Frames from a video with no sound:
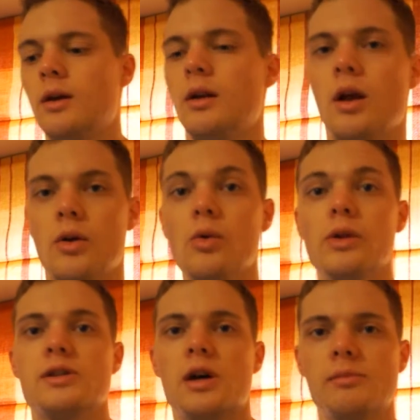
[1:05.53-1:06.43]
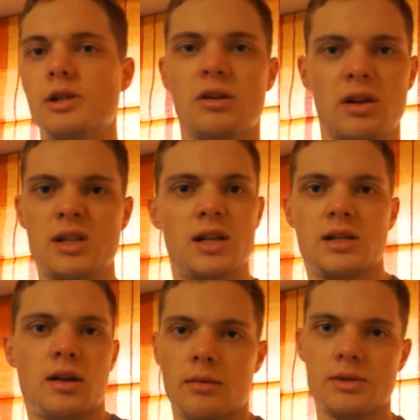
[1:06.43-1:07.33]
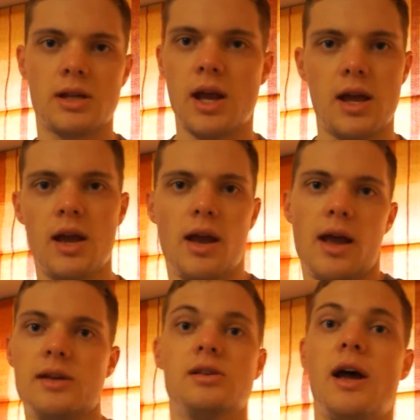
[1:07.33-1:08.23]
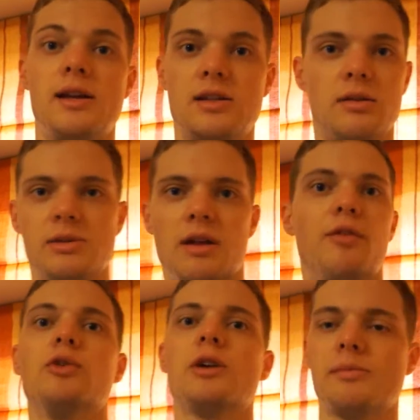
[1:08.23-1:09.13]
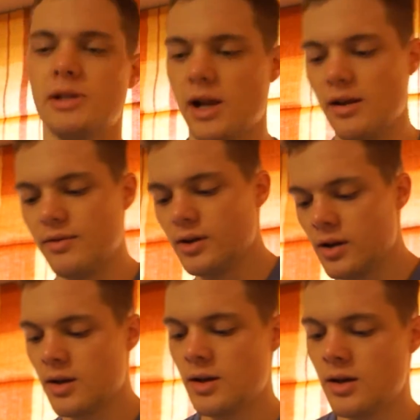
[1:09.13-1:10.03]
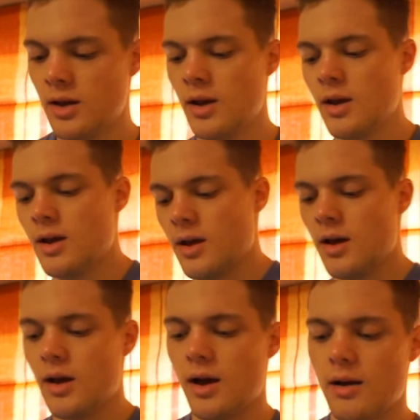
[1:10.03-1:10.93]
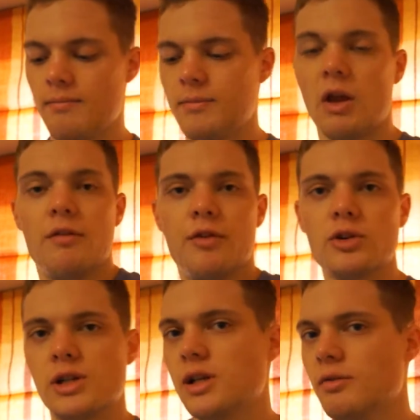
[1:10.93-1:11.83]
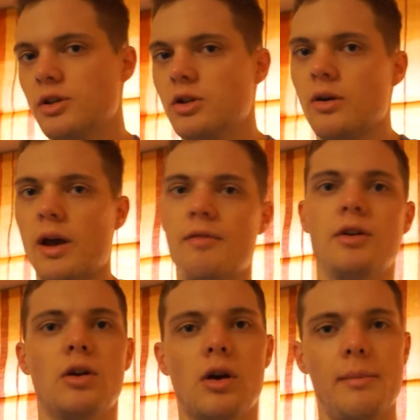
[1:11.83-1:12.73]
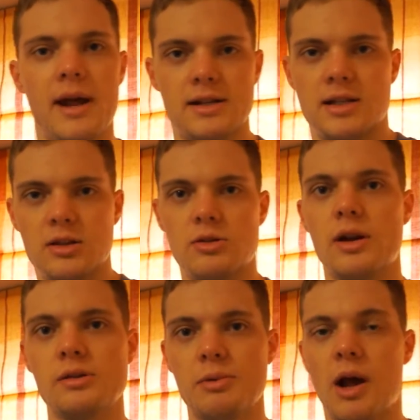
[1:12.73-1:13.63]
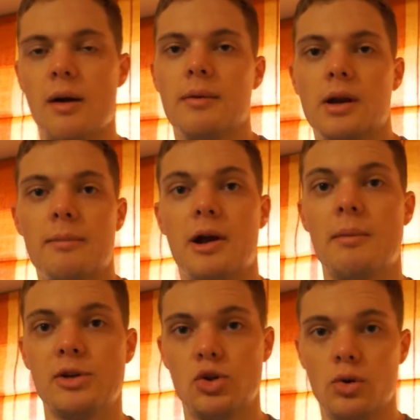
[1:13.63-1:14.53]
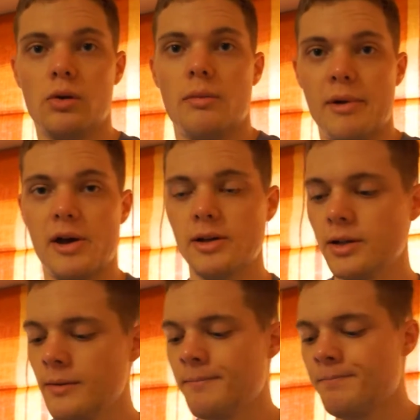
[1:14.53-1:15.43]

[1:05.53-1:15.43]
like all the time, so like six times a day, eight times a day, four times a day even, don't force yourself to do it if you're not going to be able to stick to it. It's going to become a chore or a burden.